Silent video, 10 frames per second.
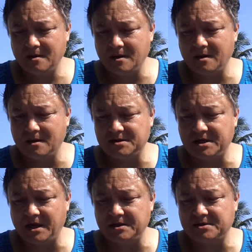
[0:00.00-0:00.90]
the
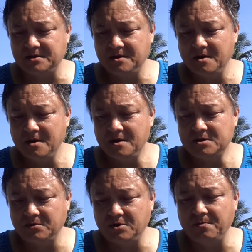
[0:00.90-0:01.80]
States.
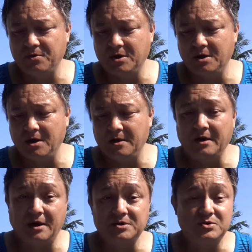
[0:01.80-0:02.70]
So we're doing pretty good. It
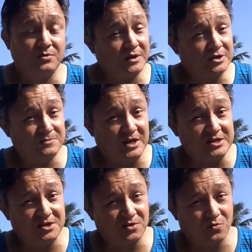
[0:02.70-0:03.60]
also allows me
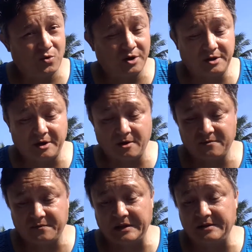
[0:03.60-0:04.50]
easier to work there.
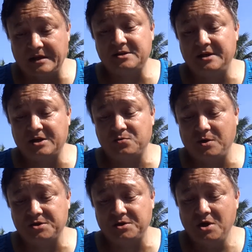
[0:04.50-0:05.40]
But that's the next
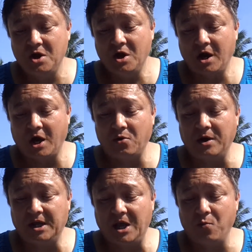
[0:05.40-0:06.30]
question. How do
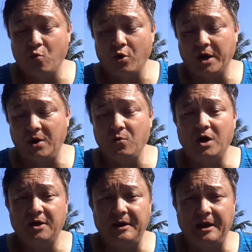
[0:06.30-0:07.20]
I keep working
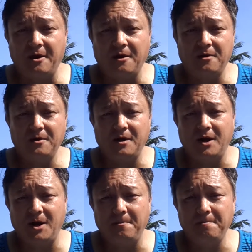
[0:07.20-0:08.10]
while I'm here?
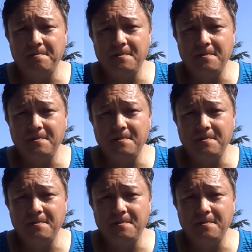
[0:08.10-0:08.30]
In